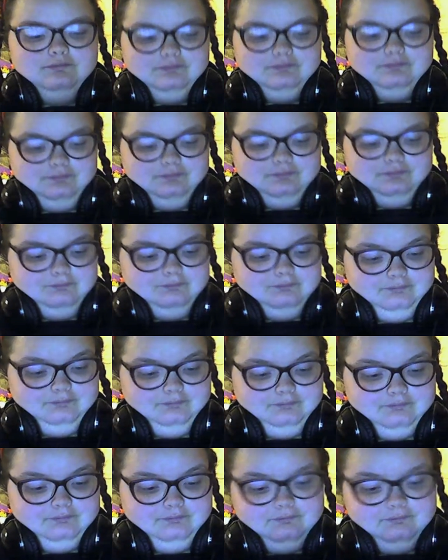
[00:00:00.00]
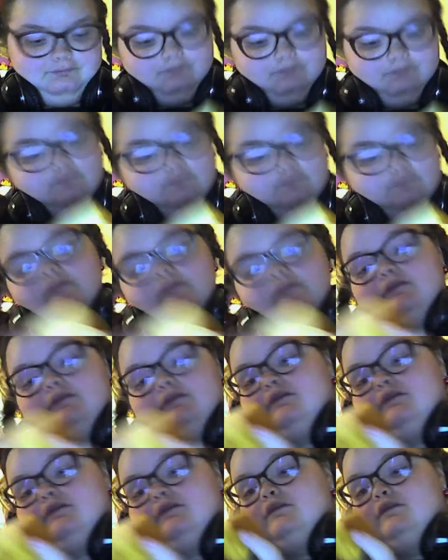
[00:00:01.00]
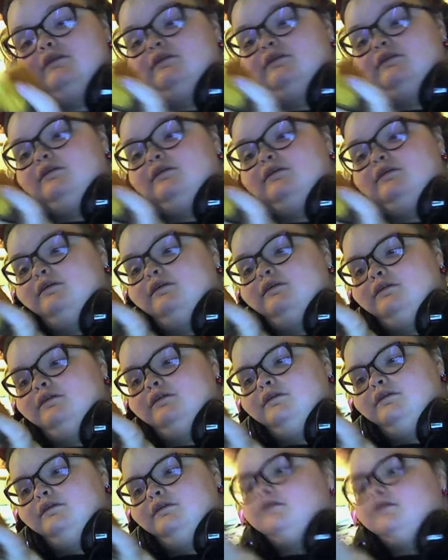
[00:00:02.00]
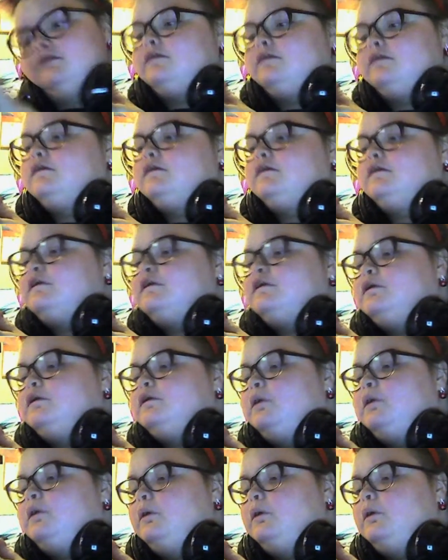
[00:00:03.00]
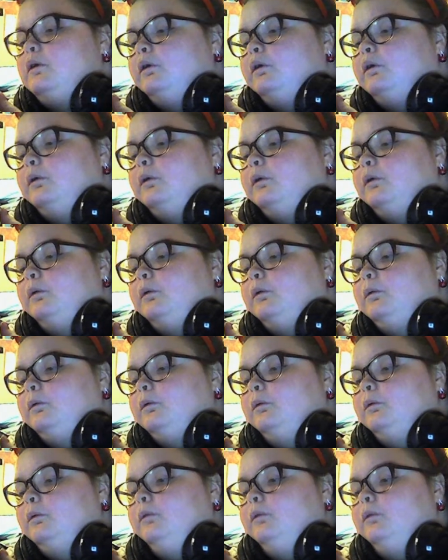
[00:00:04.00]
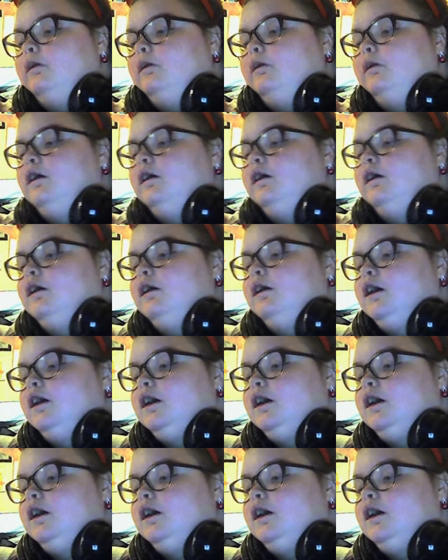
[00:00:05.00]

No one is speaking in this clip.